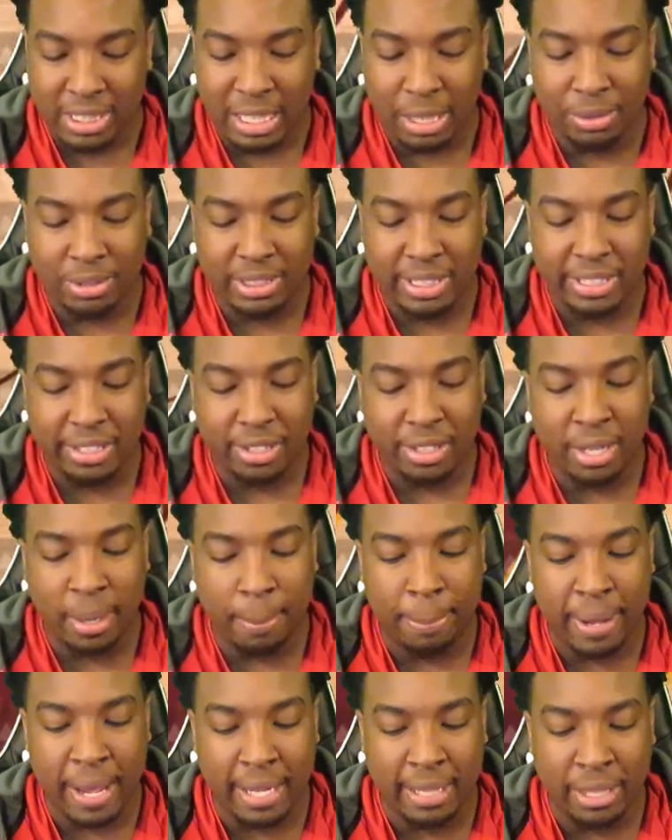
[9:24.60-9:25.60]
That was either
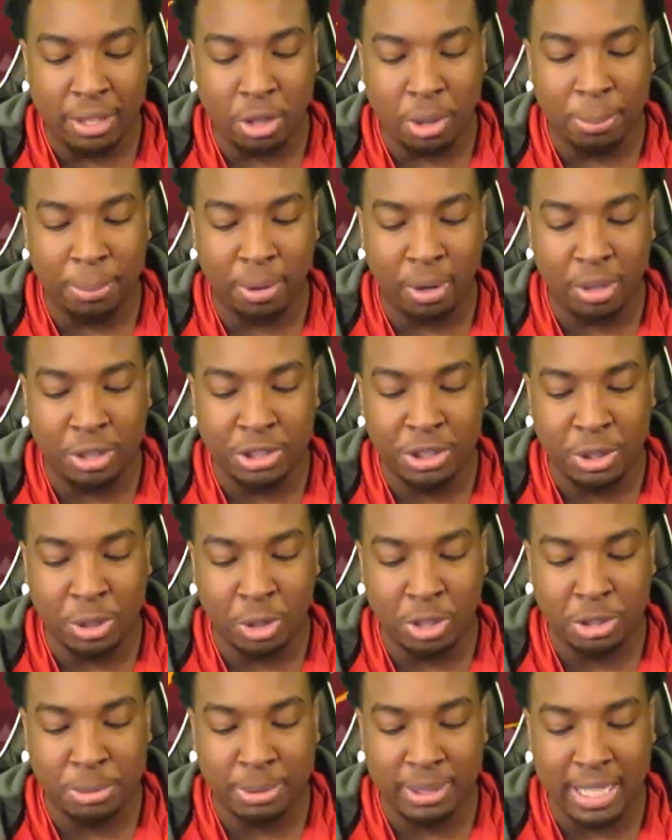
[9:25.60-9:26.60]
Capela or Paul
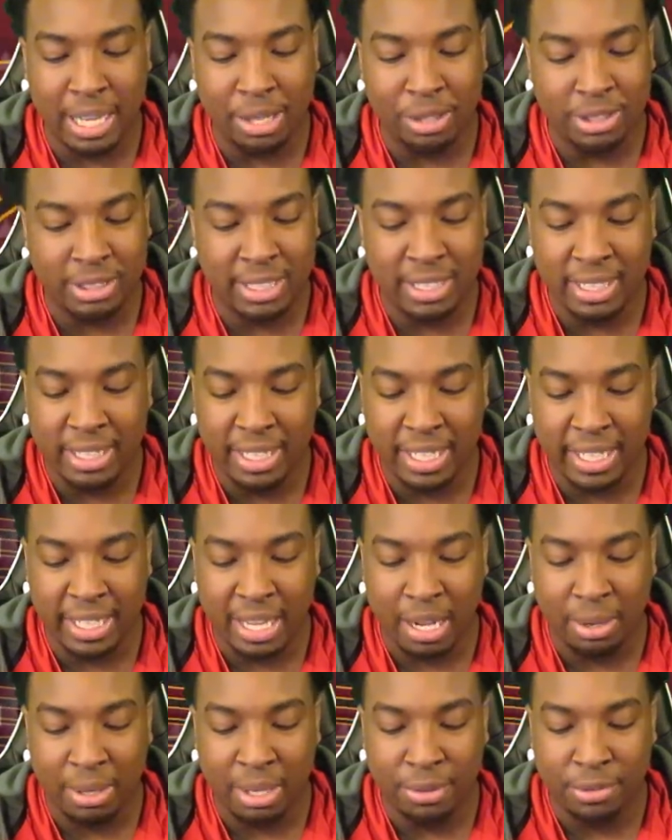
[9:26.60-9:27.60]
George, but that was good D.
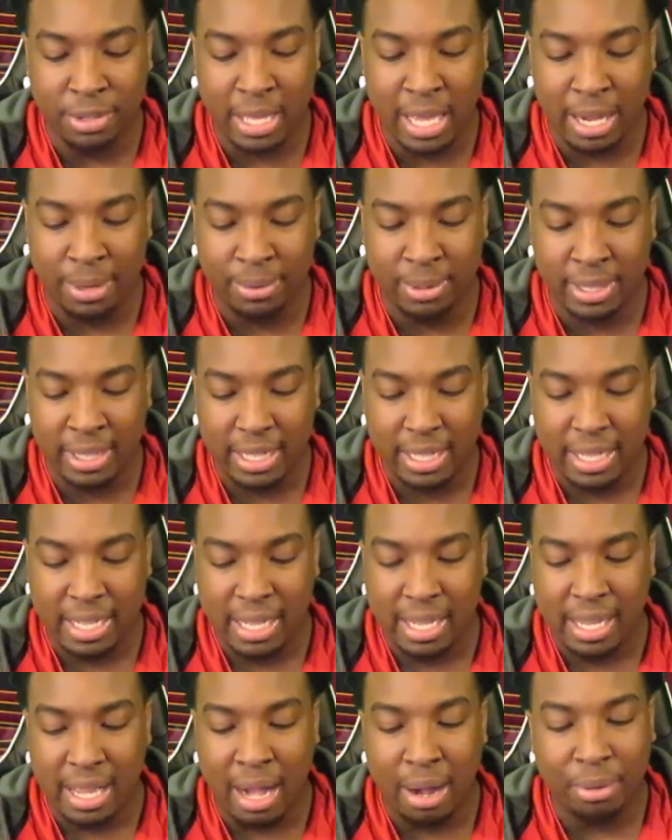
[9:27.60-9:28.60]
I'll give you that one.
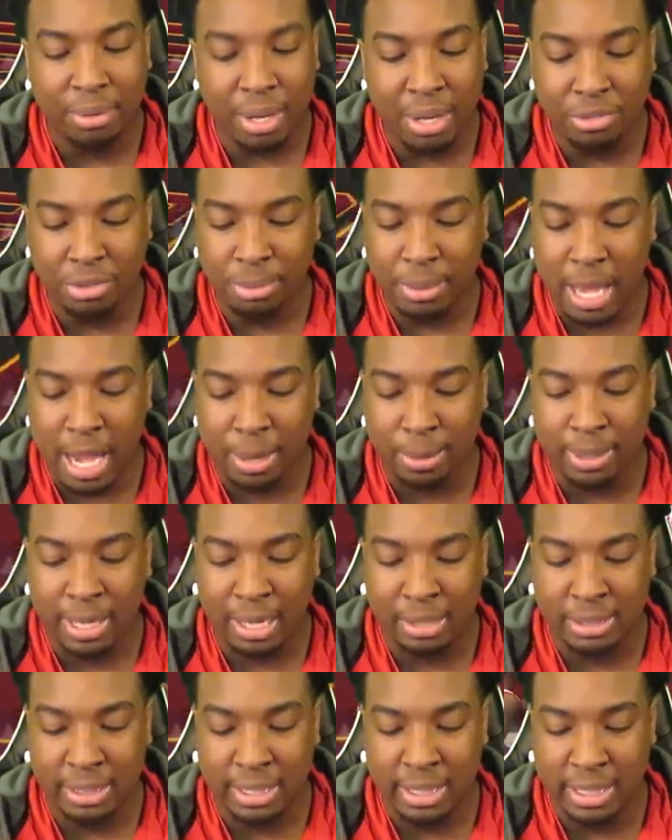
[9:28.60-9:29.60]
I'll give him that one.
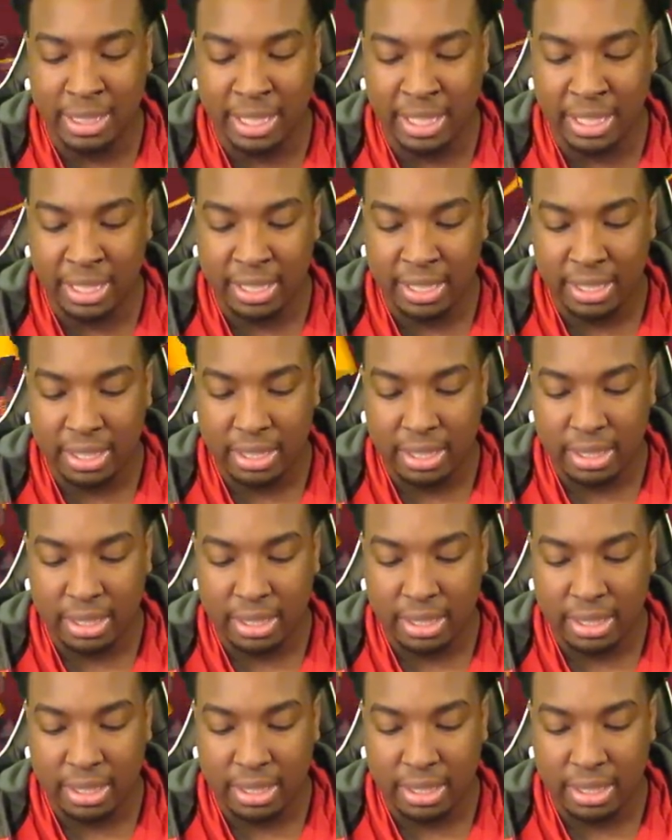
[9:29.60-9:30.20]
That was good D.